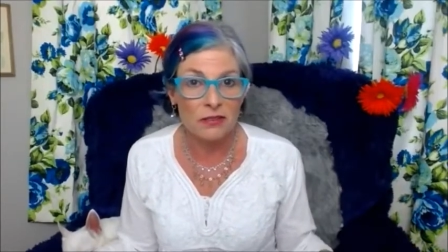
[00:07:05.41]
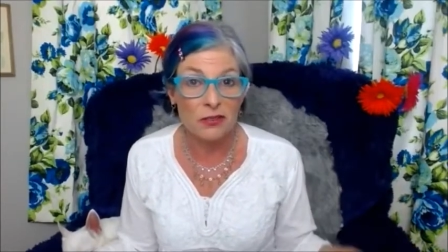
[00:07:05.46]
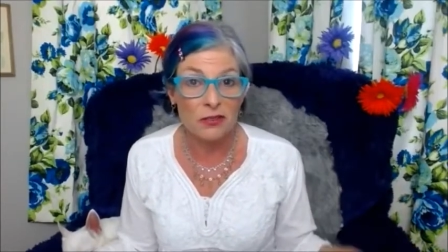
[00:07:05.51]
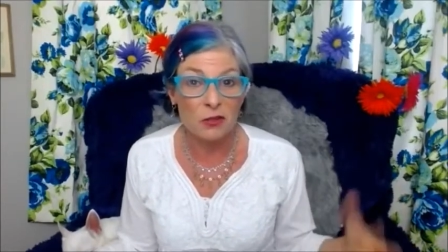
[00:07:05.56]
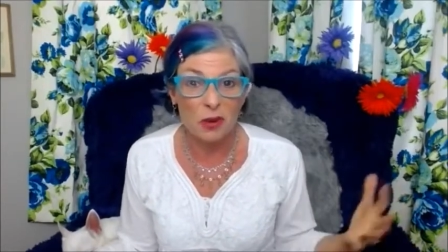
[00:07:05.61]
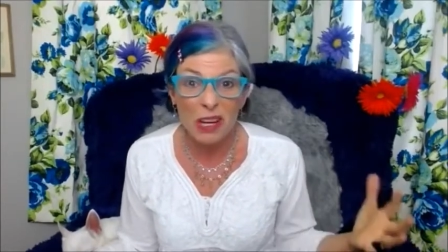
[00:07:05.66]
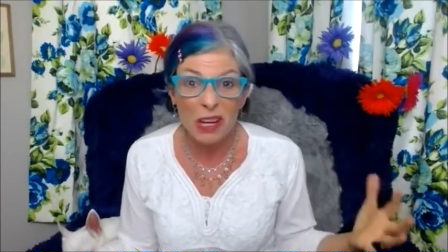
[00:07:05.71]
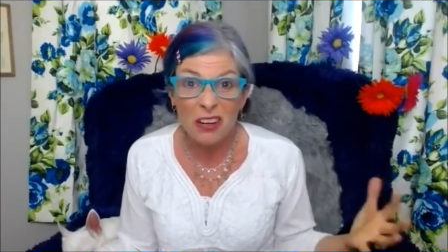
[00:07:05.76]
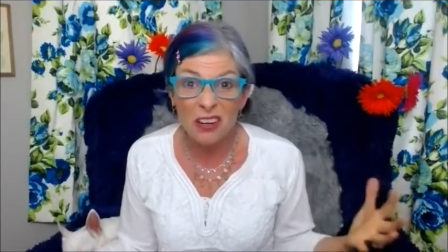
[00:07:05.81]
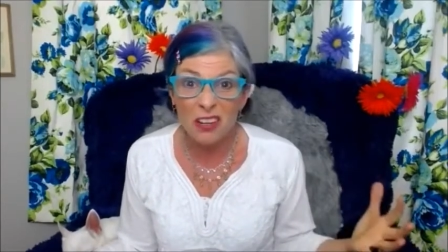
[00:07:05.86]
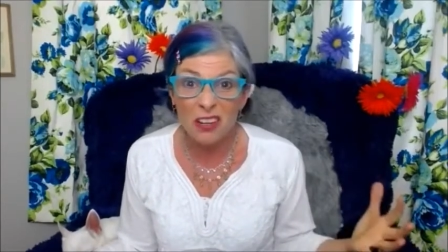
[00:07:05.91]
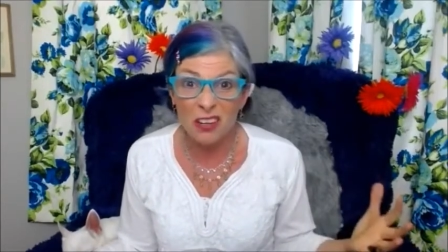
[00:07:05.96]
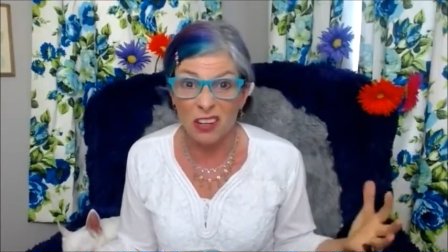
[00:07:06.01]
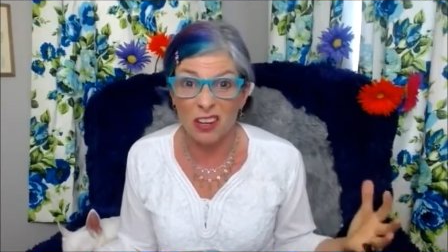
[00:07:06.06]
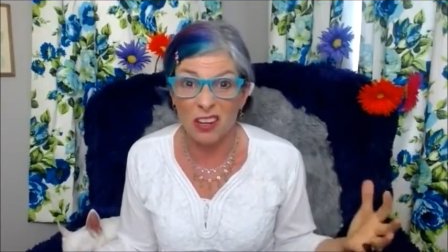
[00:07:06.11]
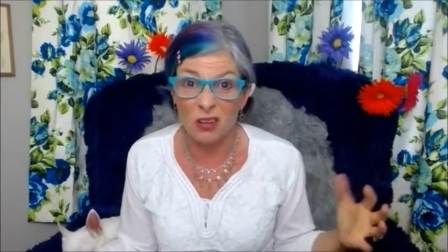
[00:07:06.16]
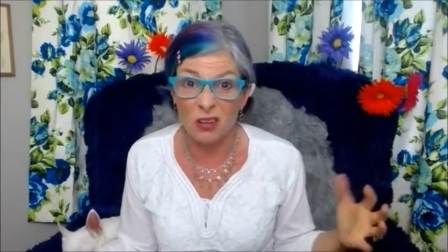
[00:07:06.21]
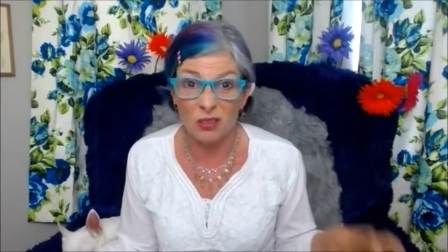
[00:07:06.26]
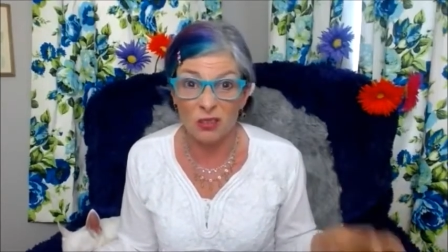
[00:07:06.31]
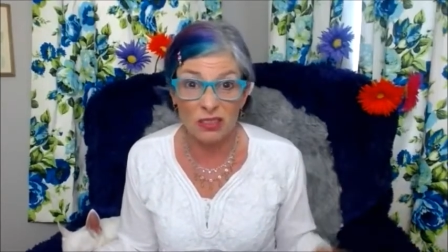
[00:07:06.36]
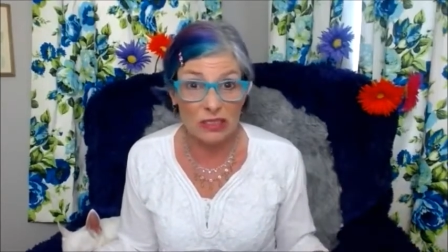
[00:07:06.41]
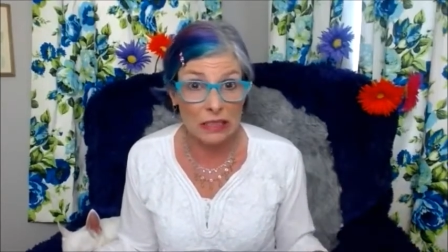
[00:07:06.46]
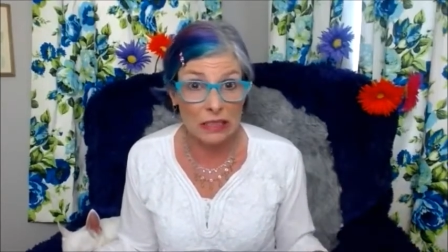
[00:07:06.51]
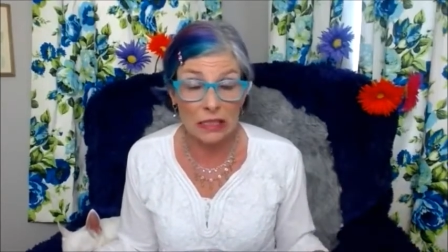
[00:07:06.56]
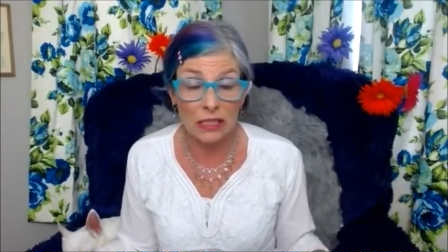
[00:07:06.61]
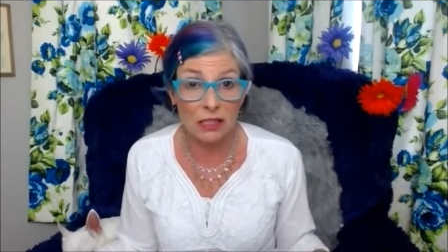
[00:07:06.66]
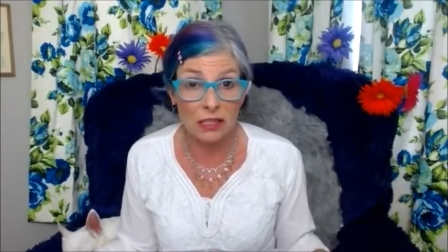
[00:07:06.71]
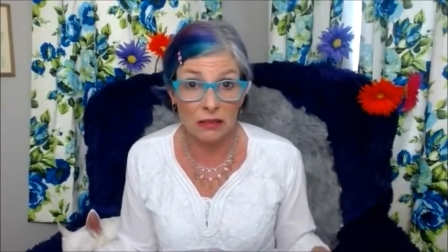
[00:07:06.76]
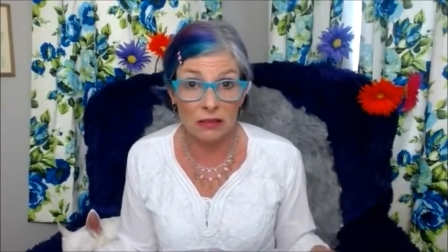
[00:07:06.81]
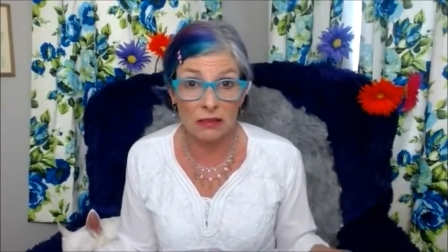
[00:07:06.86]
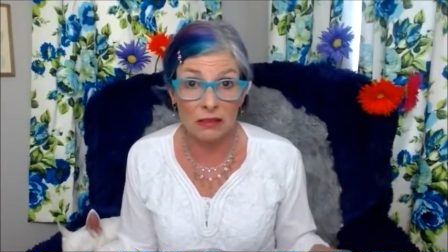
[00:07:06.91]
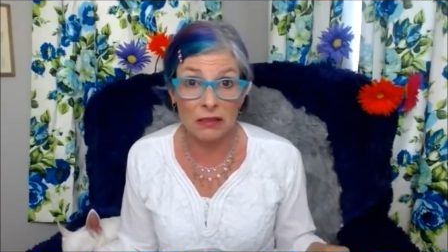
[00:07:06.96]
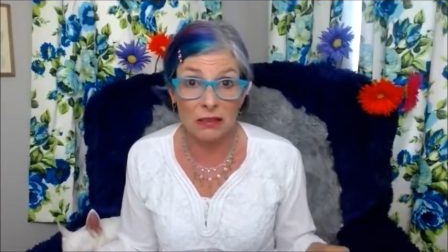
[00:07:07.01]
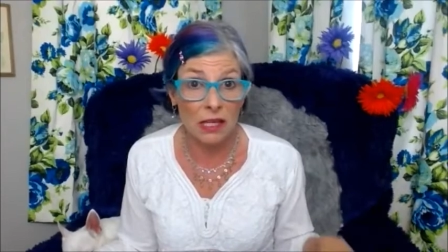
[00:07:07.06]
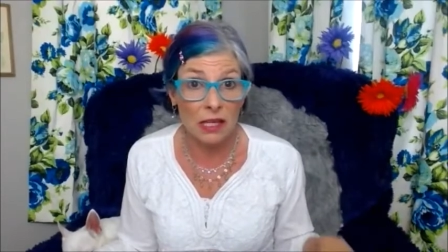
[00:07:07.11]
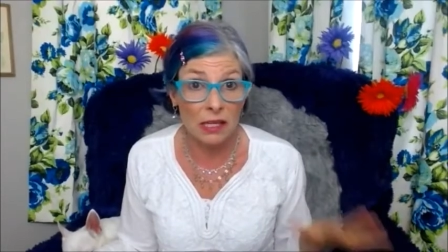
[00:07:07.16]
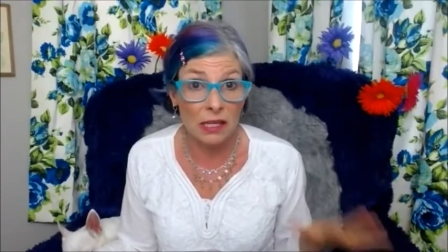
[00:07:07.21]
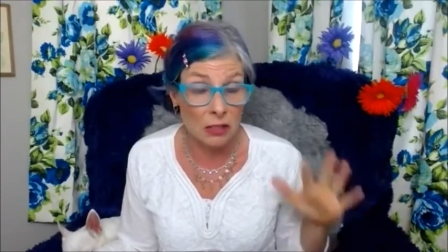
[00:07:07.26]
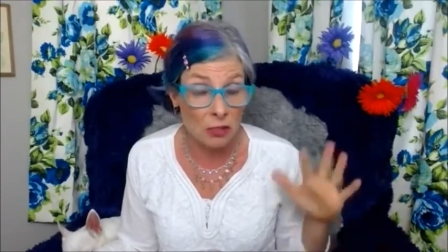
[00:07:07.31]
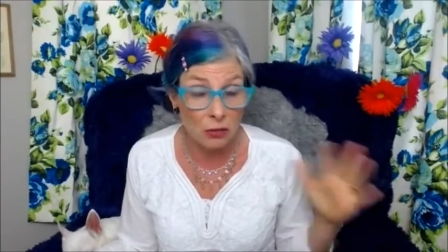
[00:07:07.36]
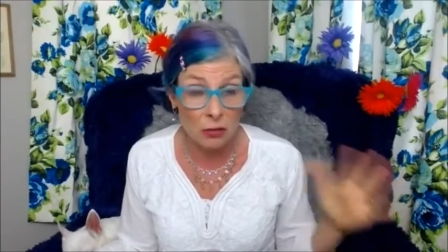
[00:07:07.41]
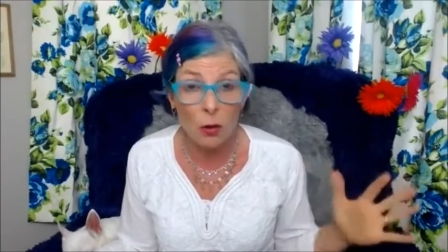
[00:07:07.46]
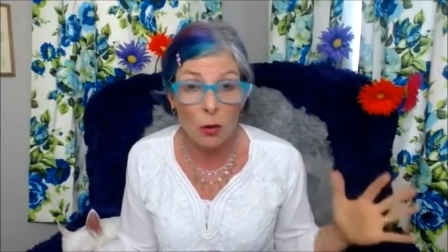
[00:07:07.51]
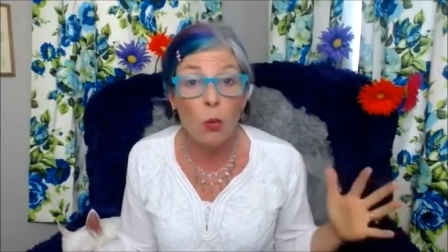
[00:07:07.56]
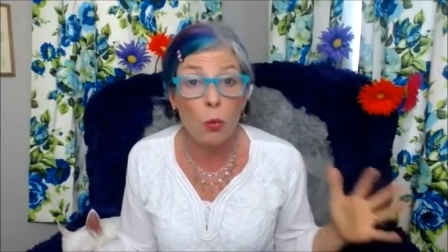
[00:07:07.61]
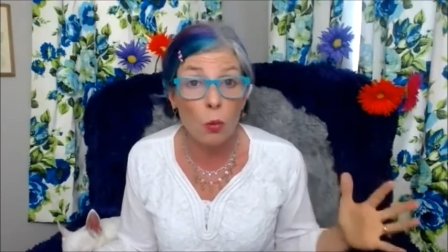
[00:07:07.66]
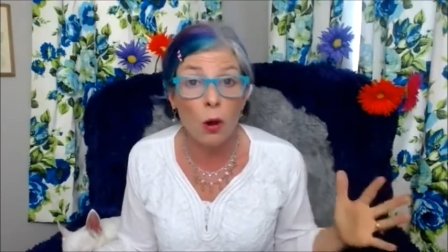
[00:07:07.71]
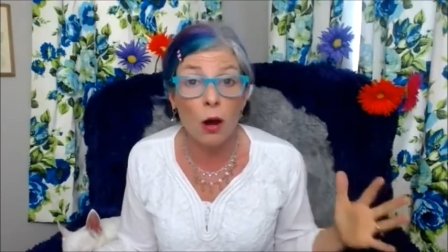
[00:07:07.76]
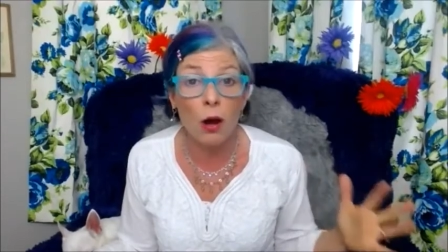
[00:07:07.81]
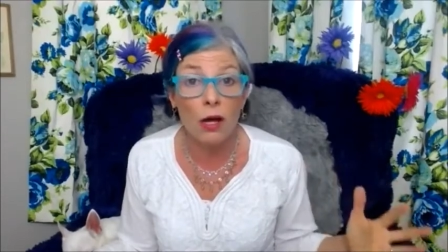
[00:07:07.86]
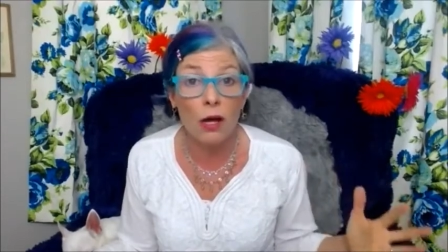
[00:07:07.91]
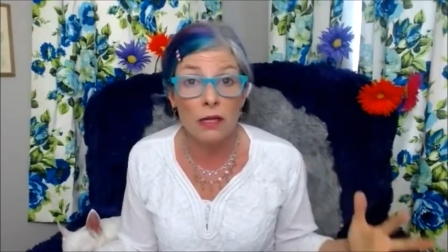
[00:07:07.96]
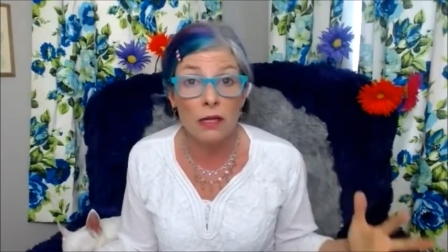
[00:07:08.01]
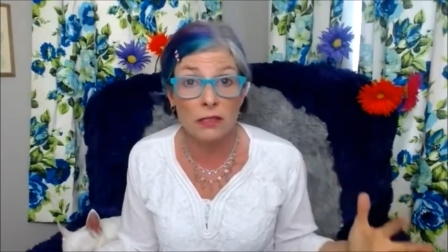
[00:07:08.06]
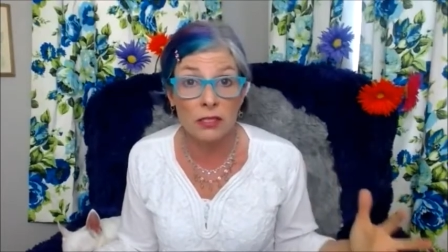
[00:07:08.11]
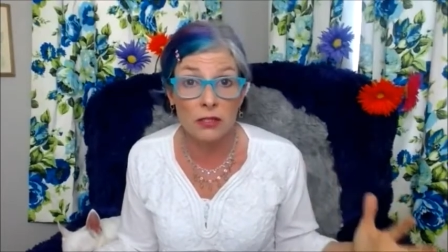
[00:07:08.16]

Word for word: trigger you like like you don't want